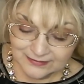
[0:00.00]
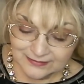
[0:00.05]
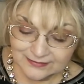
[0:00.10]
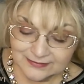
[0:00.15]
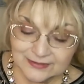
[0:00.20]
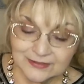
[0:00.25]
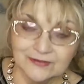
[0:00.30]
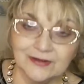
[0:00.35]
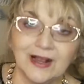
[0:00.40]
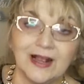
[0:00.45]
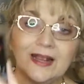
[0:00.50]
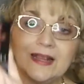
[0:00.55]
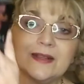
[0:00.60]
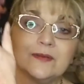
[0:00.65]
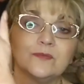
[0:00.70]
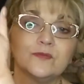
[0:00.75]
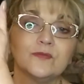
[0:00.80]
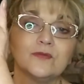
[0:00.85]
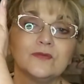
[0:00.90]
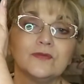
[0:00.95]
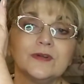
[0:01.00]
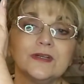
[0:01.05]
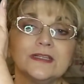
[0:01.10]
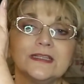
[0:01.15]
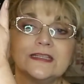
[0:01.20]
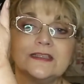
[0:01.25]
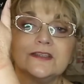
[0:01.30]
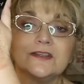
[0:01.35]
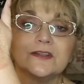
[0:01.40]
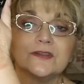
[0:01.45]
So I am really
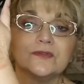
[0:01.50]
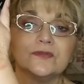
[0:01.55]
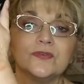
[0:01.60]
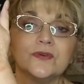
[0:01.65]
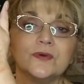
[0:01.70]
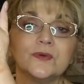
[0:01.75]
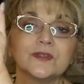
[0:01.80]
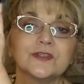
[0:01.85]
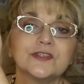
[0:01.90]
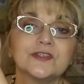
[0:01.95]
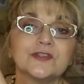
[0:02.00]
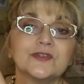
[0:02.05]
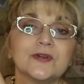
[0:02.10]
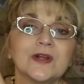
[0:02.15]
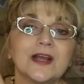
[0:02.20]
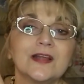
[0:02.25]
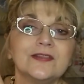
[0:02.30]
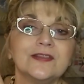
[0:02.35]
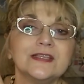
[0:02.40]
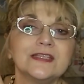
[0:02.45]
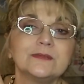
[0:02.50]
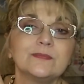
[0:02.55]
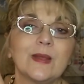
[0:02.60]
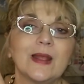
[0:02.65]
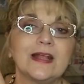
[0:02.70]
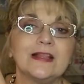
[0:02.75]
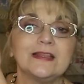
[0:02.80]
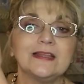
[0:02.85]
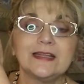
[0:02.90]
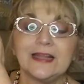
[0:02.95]
looking forward to trying this
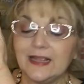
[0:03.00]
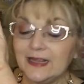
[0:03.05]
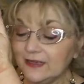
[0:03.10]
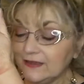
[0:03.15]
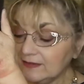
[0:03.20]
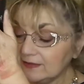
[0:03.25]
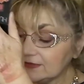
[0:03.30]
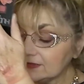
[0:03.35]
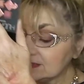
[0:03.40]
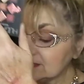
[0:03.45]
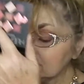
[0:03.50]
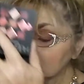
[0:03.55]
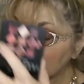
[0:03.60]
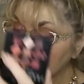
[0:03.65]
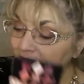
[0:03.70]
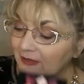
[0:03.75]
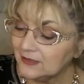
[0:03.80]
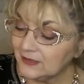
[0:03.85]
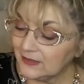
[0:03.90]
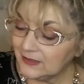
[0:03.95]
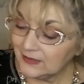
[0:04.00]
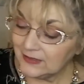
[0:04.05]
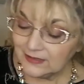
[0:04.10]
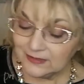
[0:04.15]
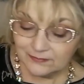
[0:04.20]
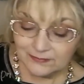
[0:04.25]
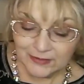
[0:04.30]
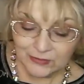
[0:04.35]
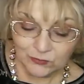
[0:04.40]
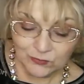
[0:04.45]
palette out.
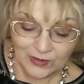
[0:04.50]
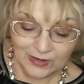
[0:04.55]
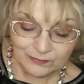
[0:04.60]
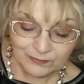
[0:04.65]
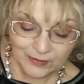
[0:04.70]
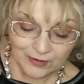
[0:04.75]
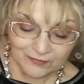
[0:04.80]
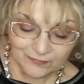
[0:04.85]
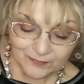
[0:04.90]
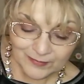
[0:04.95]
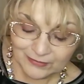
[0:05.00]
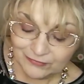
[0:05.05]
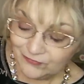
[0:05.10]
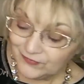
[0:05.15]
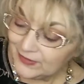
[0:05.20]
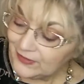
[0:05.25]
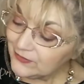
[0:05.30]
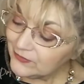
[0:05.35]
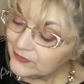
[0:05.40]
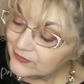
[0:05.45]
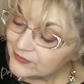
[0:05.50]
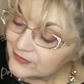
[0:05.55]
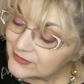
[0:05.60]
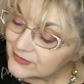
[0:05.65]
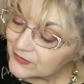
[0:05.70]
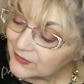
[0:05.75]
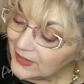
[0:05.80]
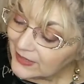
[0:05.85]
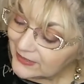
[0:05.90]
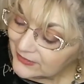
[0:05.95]
Let me wipe off my fingers
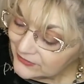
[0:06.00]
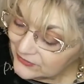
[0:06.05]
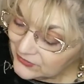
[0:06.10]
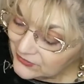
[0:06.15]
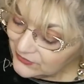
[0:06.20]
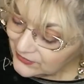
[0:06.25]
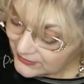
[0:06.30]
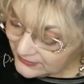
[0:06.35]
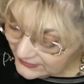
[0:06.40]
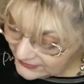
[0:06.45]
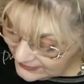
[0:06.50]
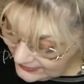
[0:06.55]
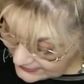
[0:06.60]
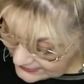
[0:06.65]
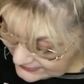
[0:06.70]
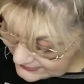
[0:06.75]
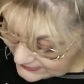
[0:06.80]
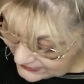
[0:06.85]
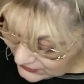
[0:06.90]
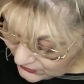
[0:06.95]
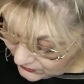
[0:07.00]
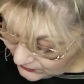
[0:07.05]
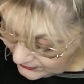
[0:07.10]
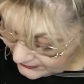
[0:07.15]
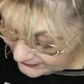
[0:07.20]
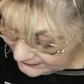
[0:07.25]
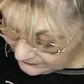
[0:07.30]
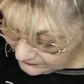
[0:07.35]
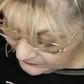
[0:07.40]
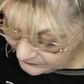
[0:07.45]
so I can do the next
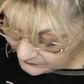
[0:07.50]
three.